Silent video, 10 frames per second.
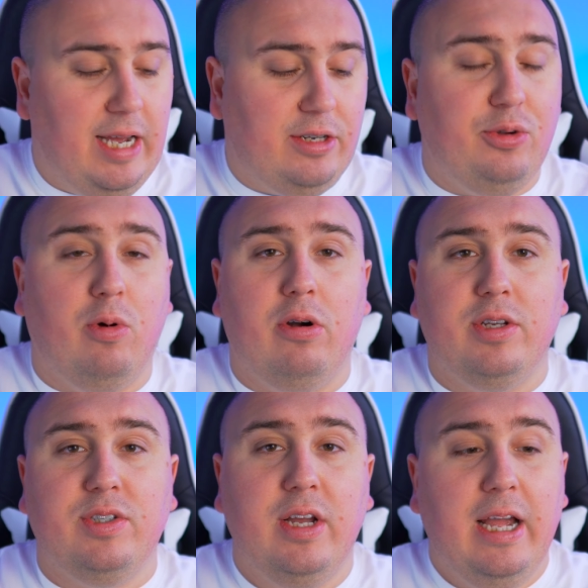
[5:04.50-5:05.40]
tattoo
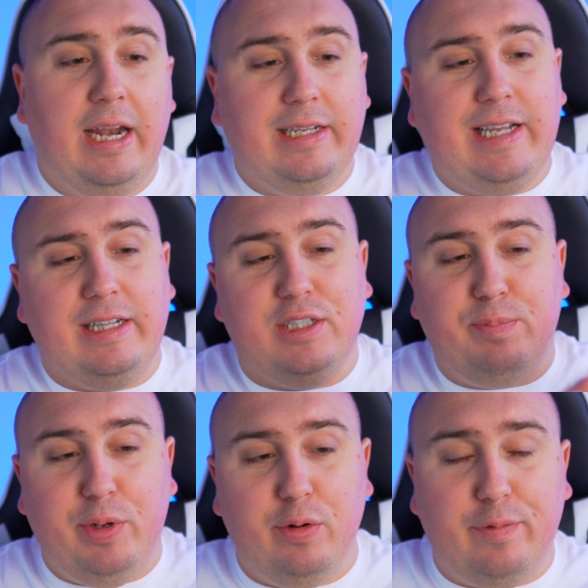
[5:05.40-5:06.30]
artist and he's got this
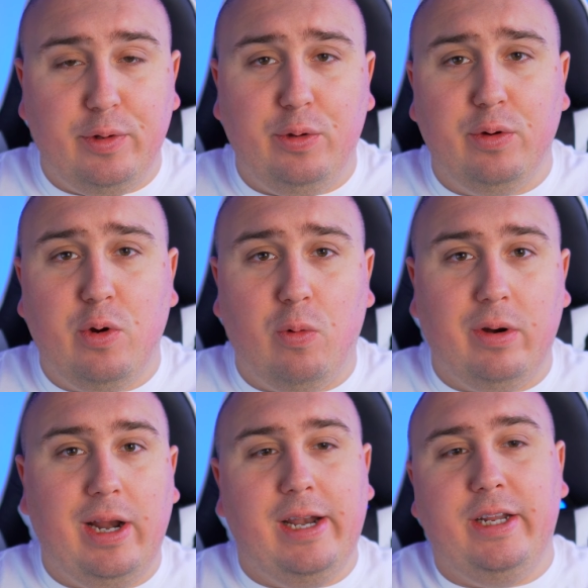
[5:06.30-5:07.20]
beautiful
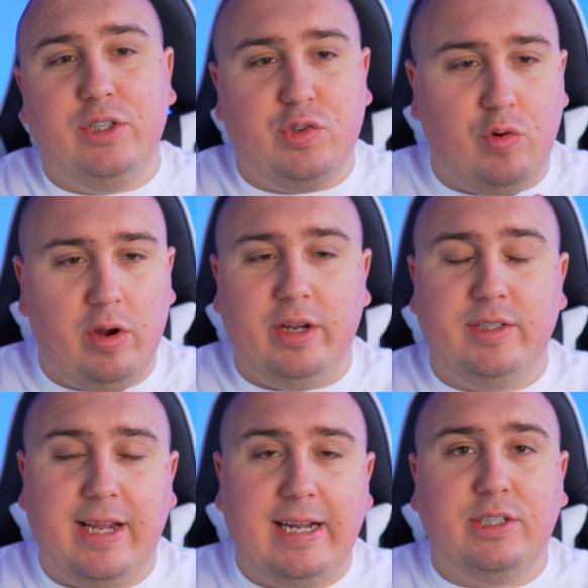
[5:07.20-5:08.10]
unicorn and he's
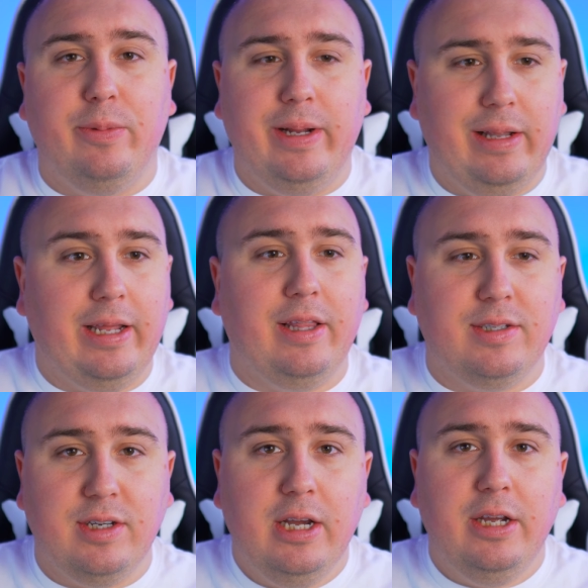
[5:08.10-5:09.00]
tattooing like
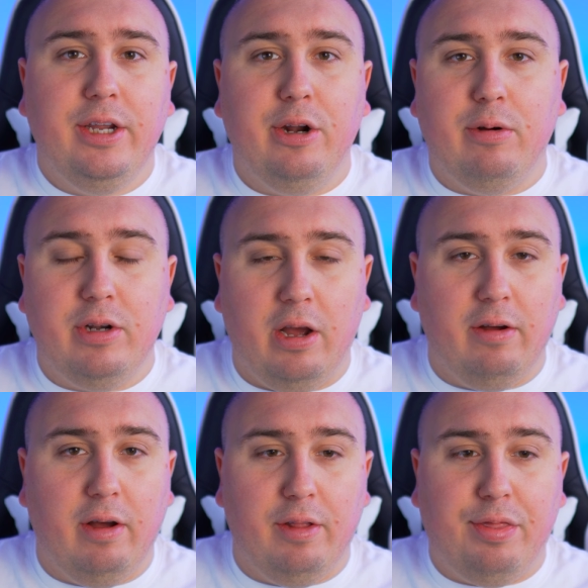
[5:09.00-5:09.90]
this, you know,
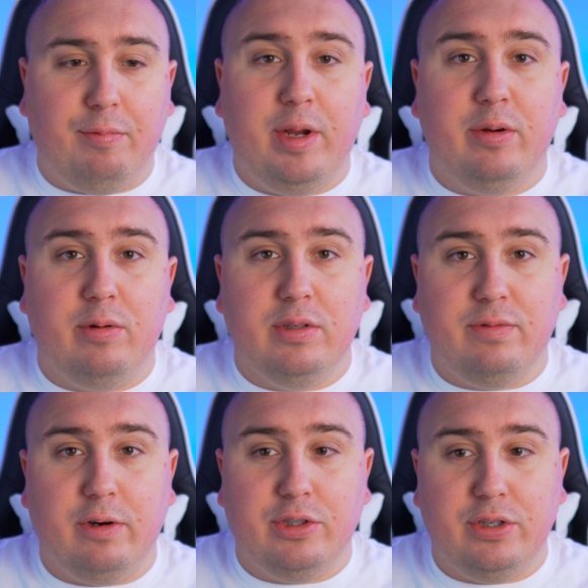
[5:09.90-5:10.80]
a three-year-old's
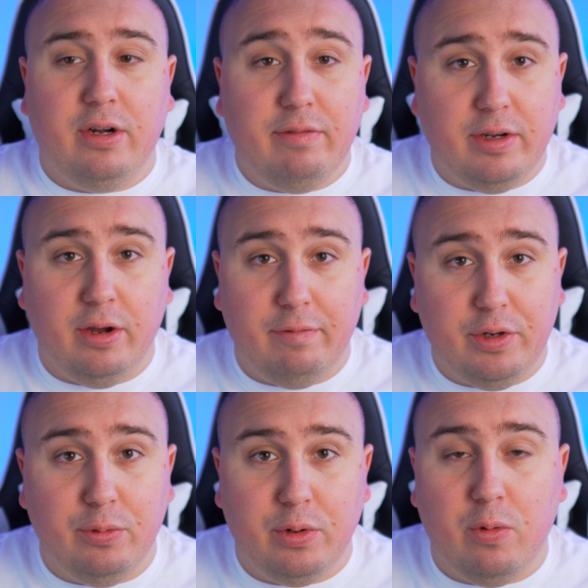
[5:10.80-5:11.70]
version of a
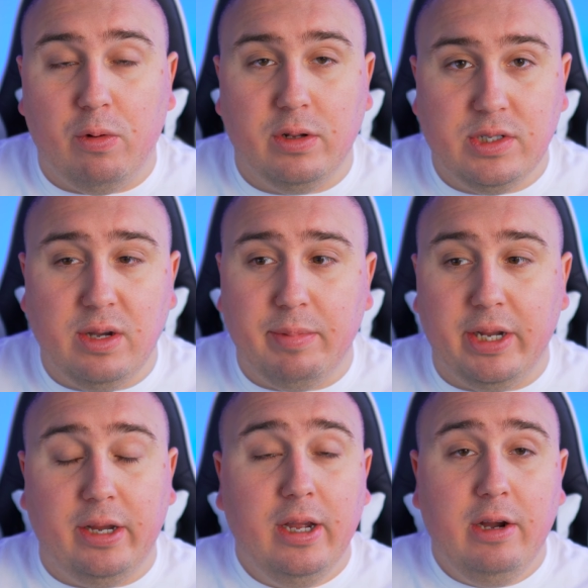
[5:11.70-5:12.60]
unicorn on
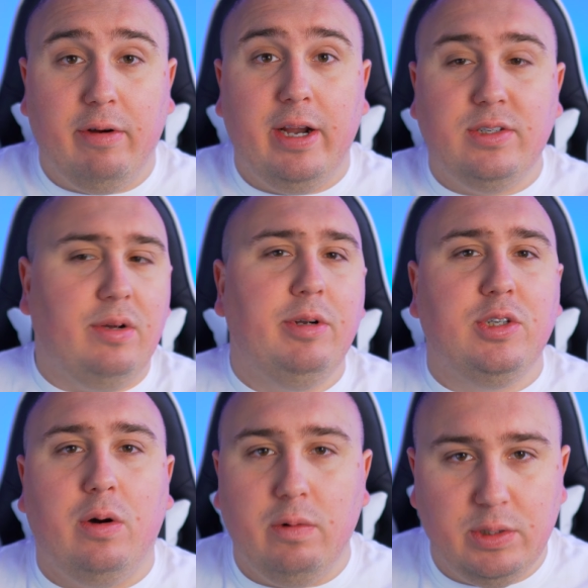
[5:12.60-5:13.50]
somebody, right?
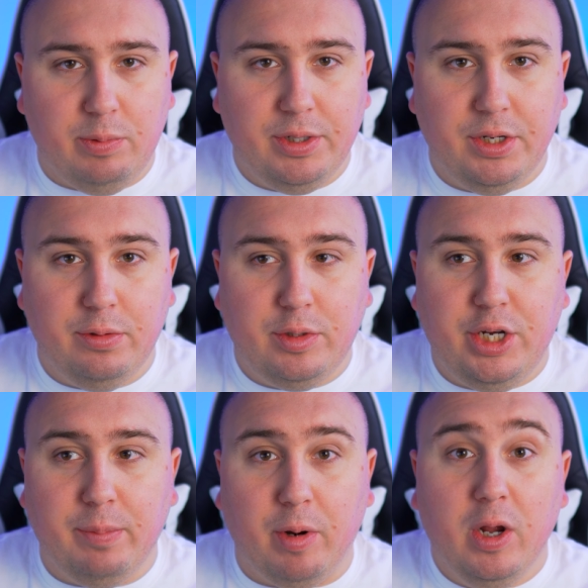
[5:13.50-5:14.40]
Somebody's always willing to do it
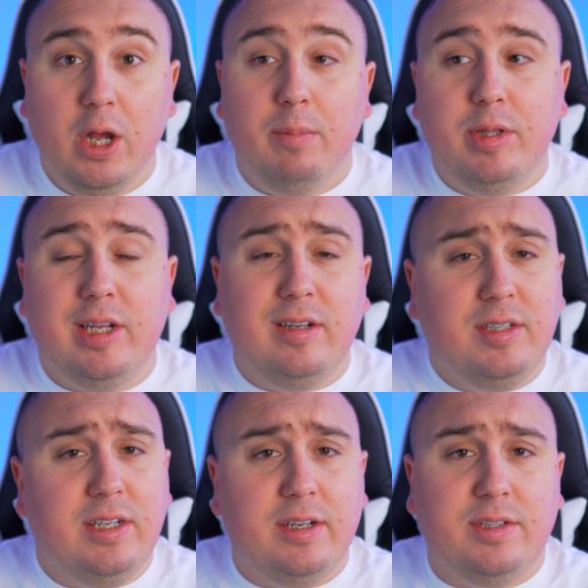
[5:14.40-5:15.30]
cheaper, but that
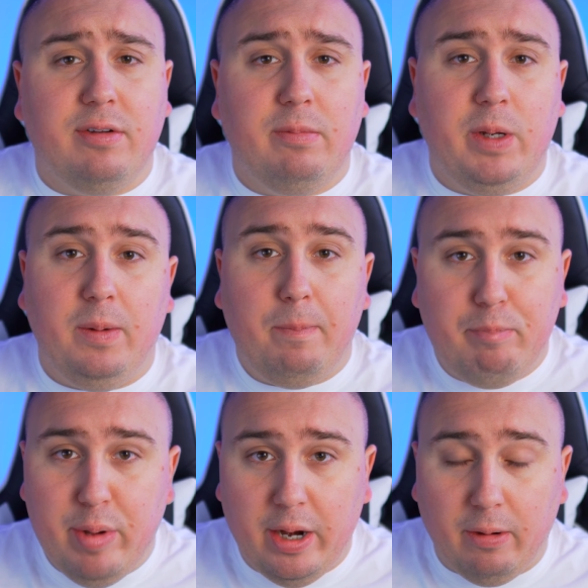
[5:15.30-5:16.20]
doesn't necessarily mean
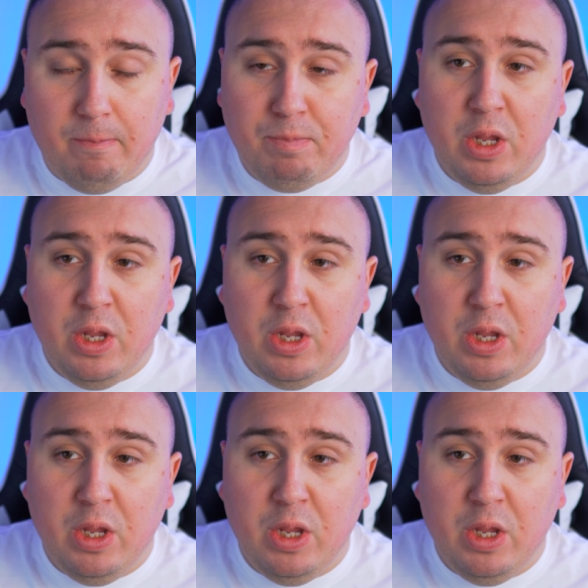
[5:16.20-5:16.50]
better.